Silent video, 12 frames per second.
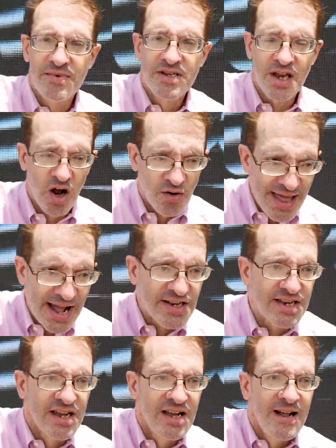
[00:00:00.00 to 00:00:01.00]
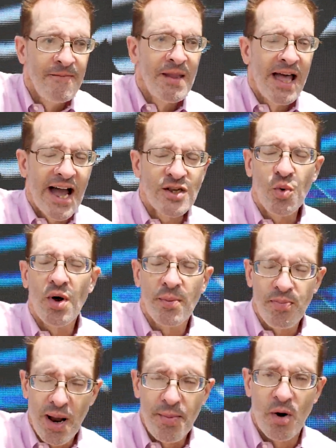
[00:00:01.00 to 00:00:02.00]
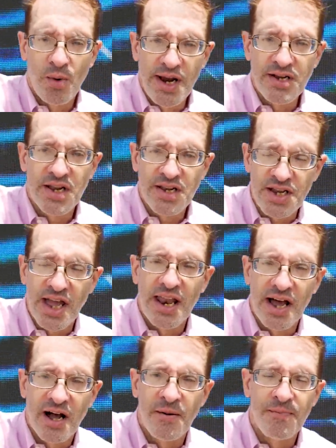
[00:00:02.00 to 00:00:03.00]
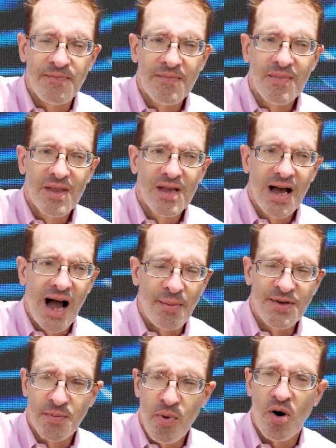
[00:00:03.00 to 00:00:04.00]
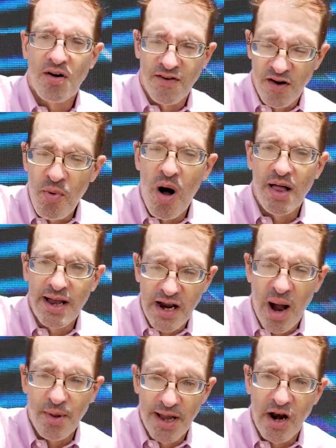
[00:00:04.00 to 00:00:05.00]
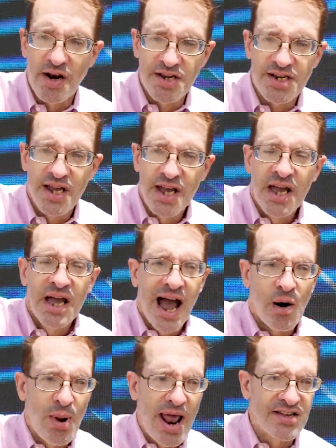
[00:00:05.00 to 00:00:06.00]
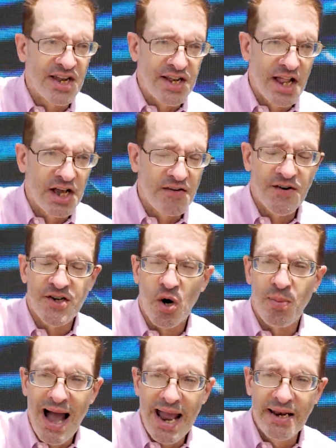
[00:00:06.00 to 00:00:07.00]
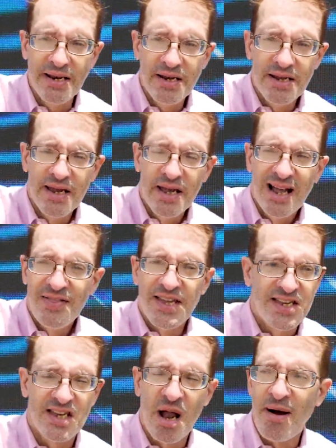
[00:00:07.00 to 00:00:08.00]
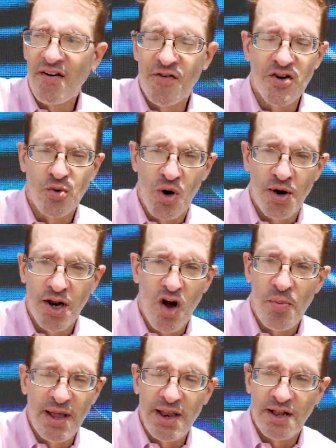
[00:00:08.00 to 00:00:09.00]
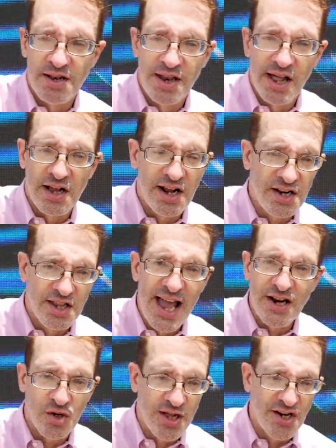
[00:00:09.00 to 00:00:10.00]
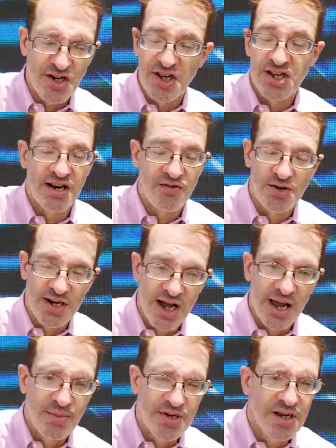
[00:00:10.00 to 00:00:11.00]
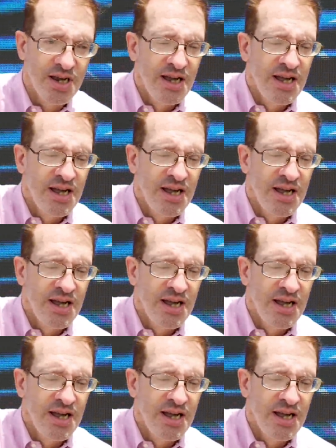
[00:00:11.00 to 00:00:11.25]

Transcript: So that's that's one of the primary reasons that uh, I'm supporting of Kamala Harris. I ran as a delegate for Joe Biden. This is not my first rodeo. I've been a delegate for national elections several times.